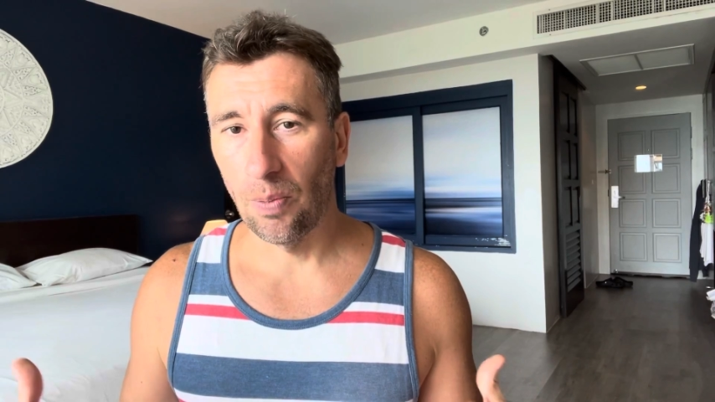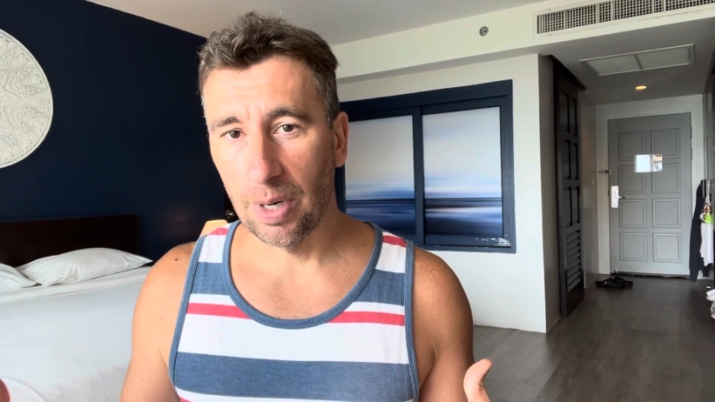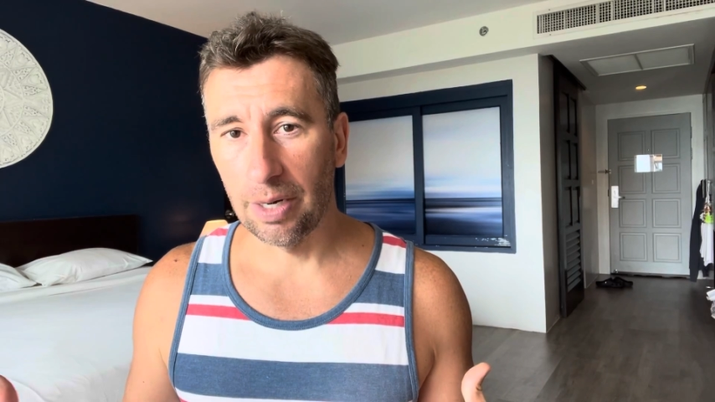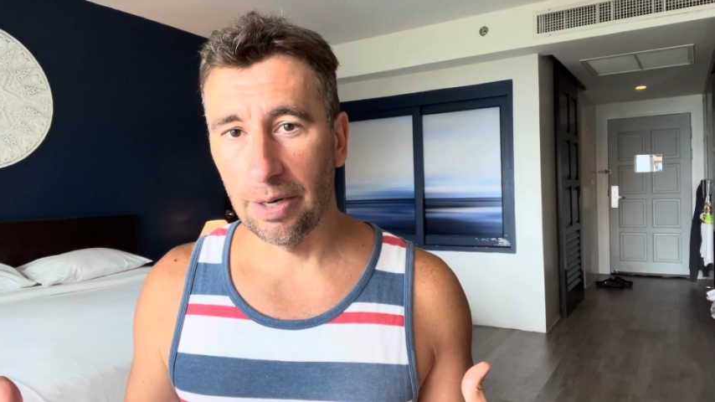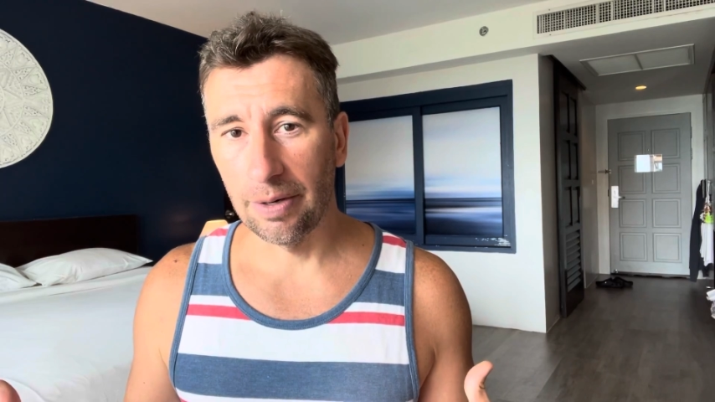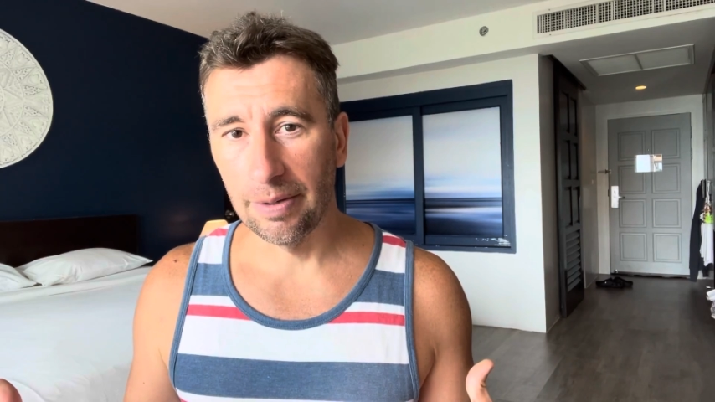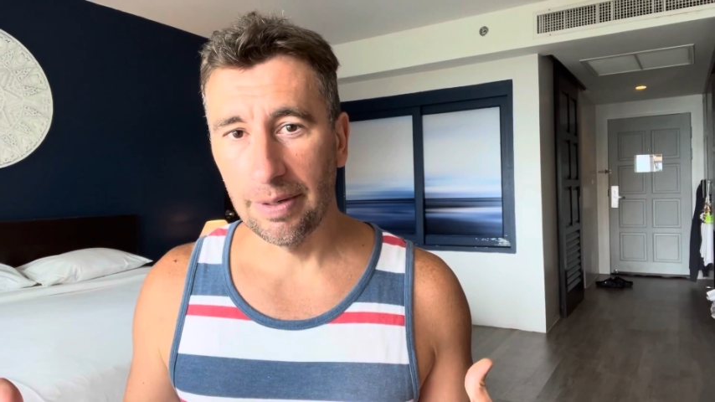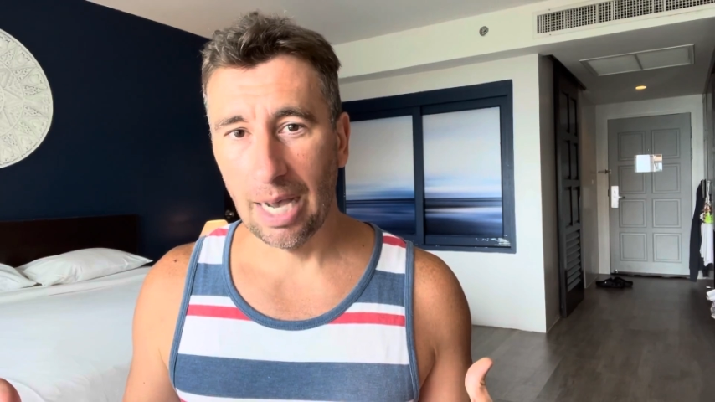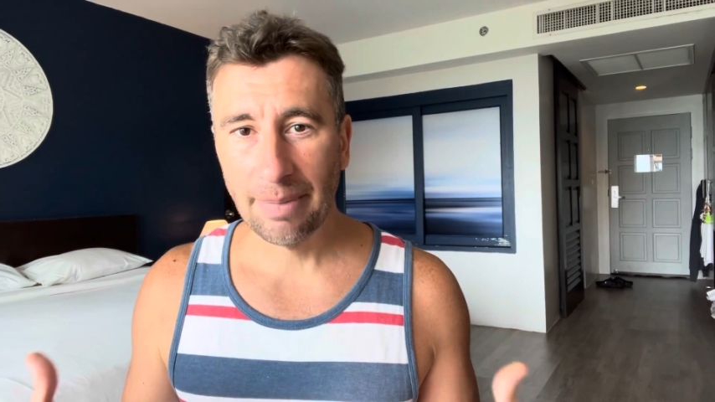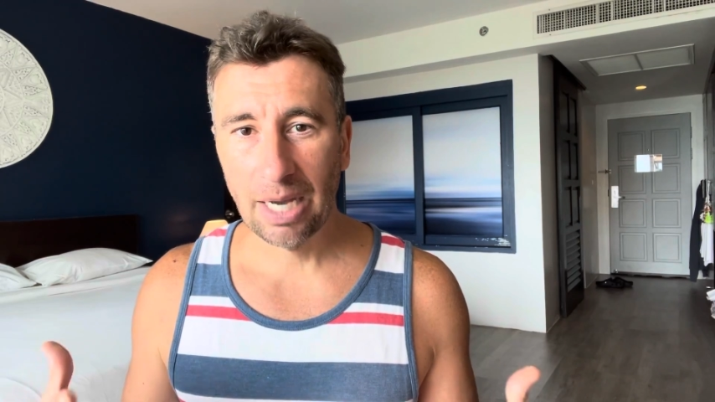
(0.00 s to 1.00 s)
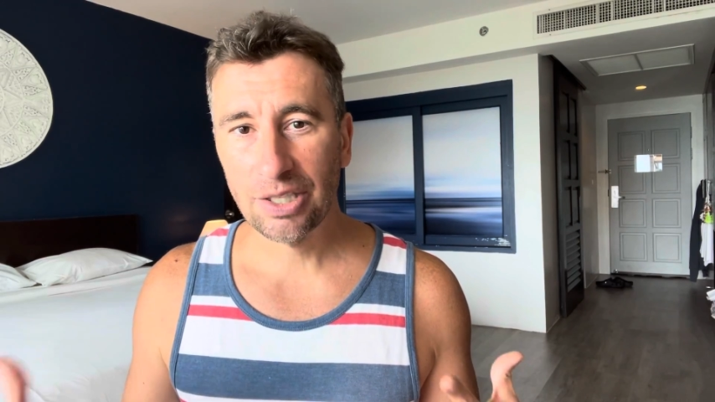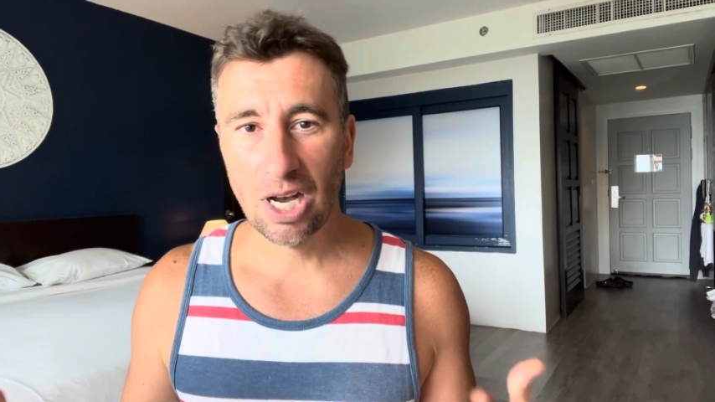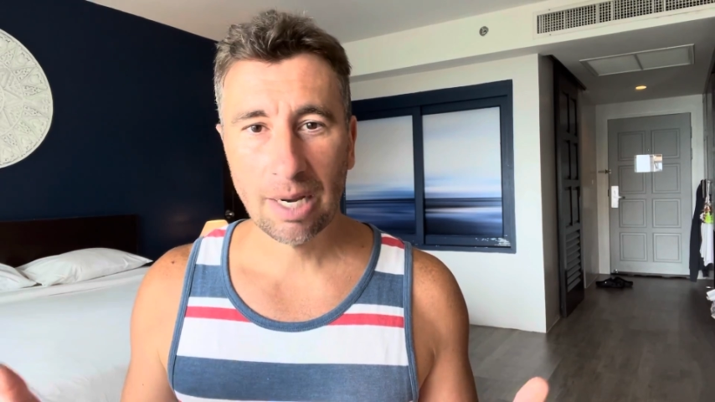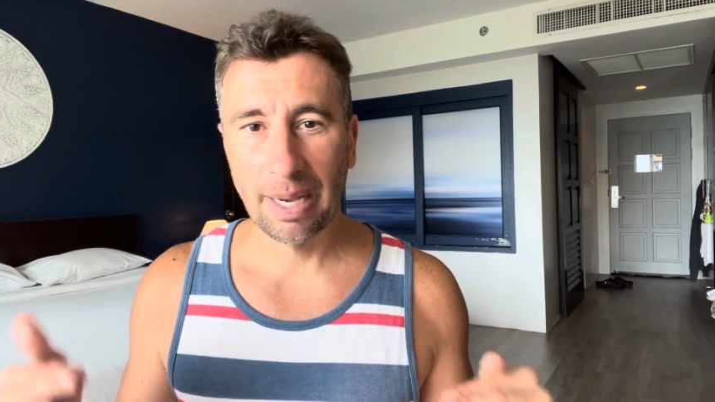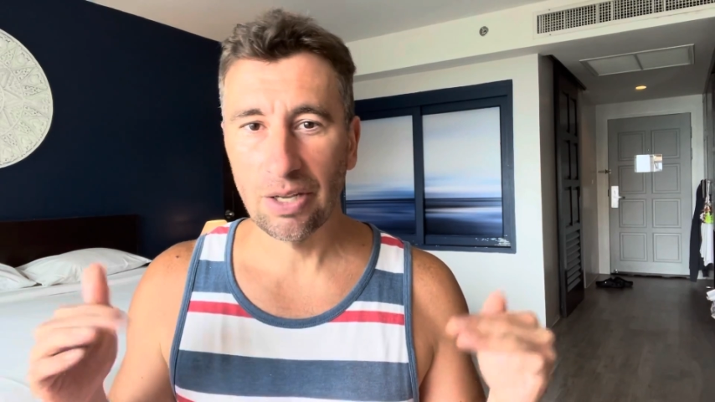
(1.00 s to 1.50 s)
well, I'm not
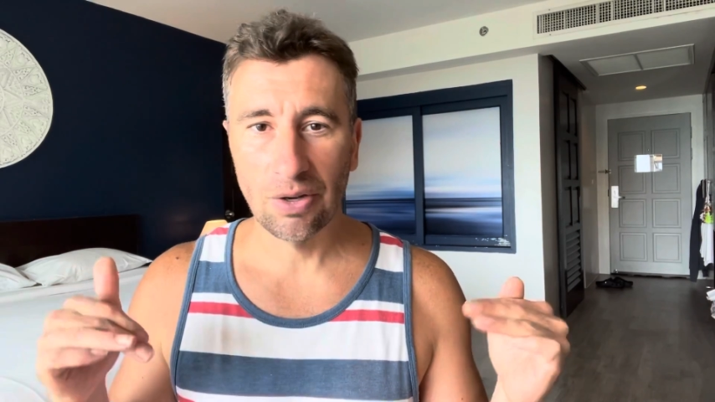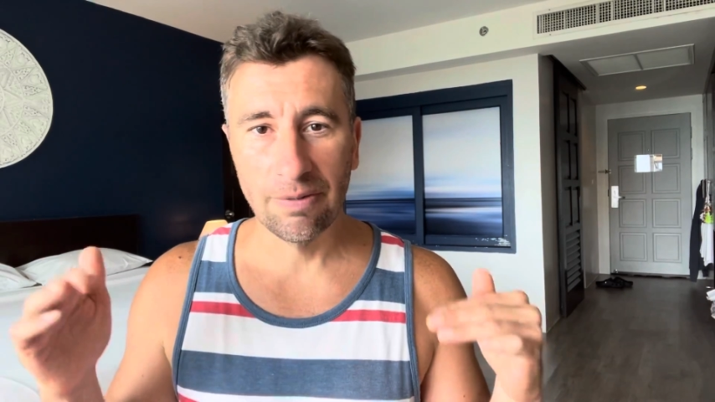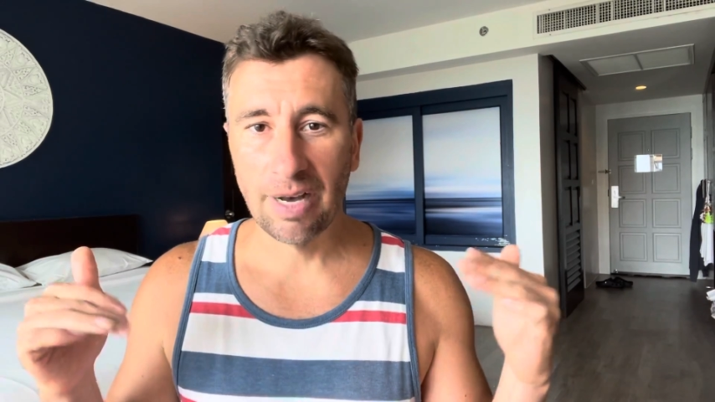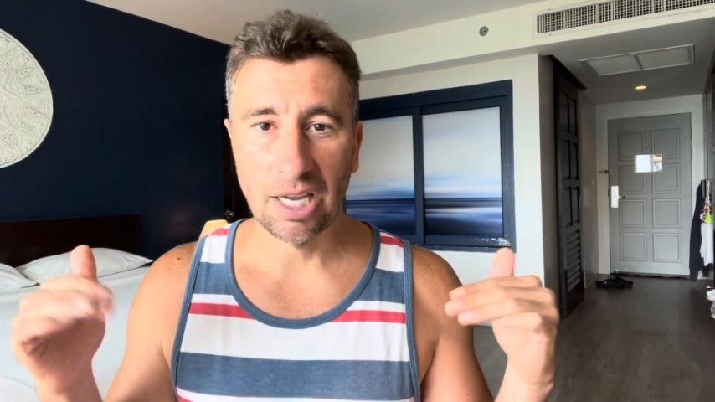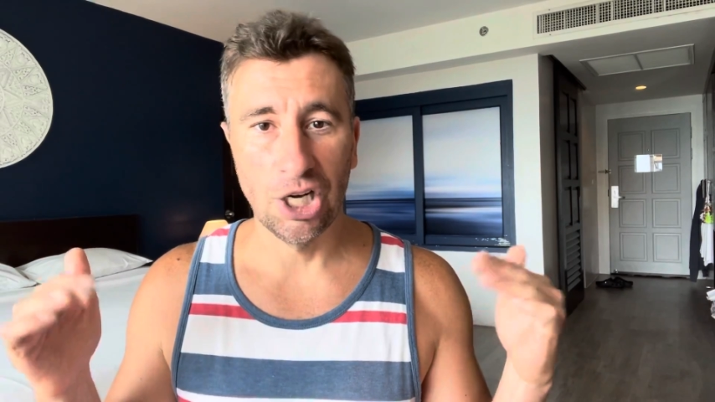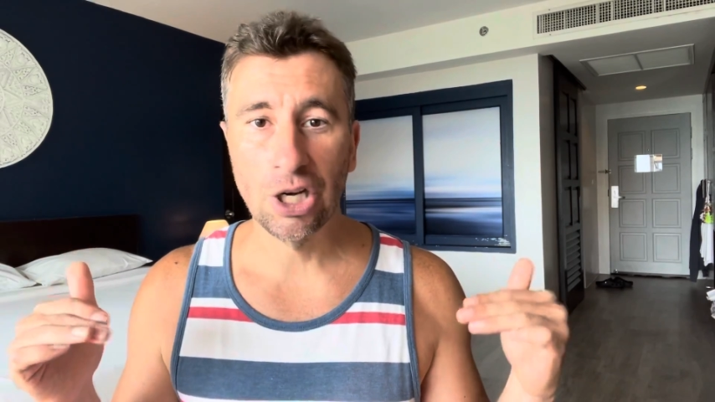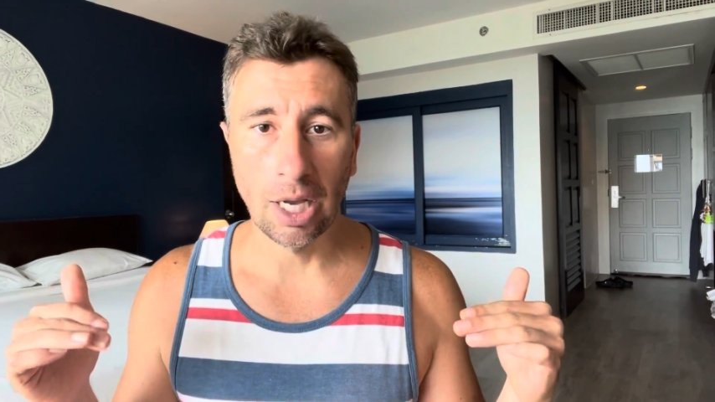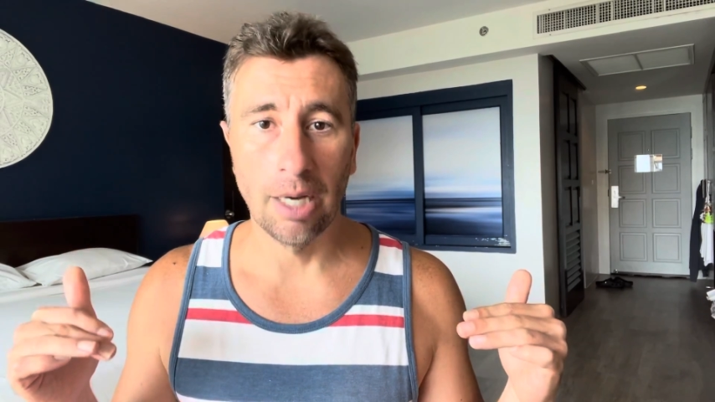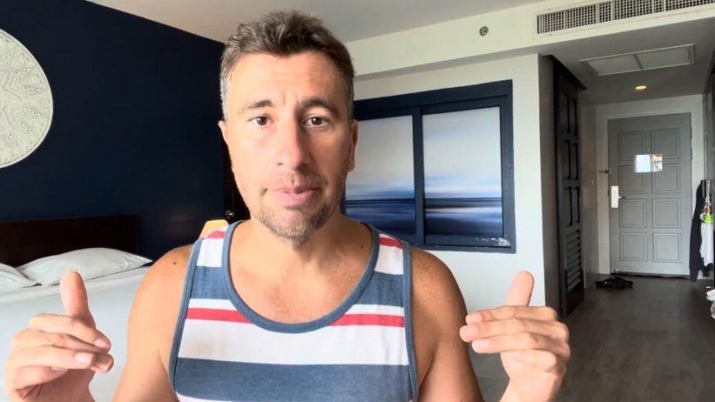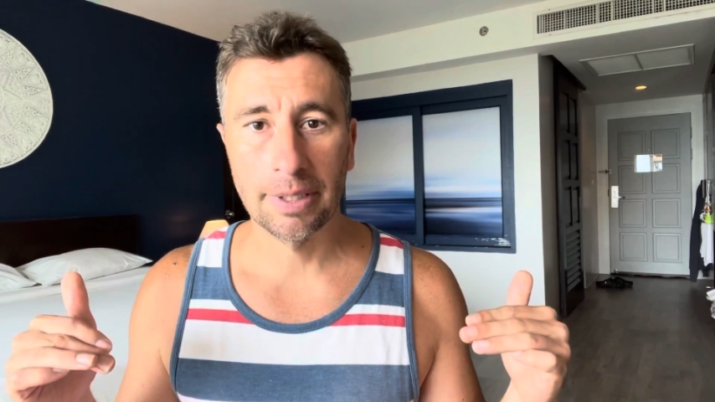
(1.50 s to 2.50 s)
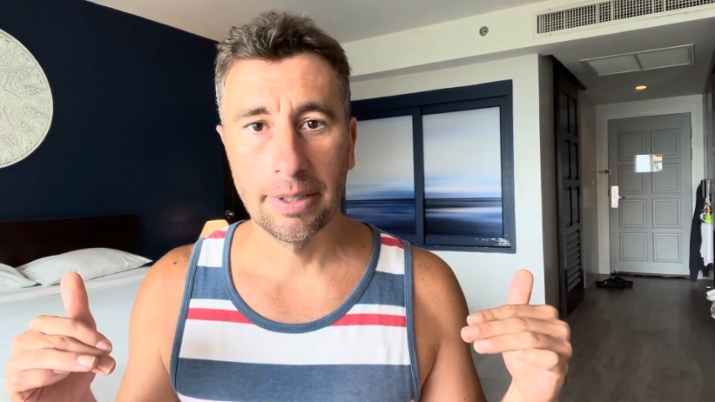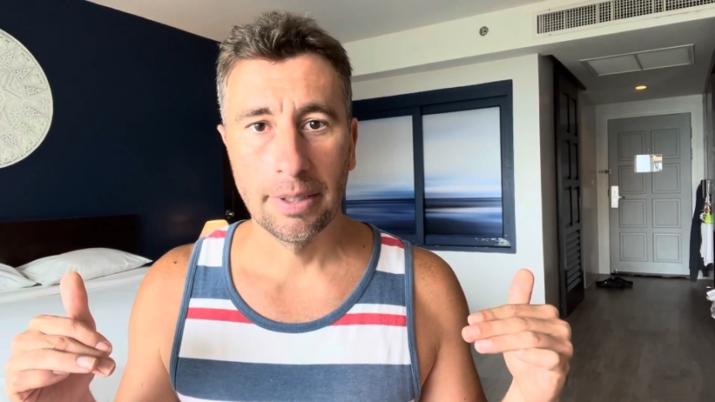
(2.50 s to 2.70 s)
talking about little fucking hookups.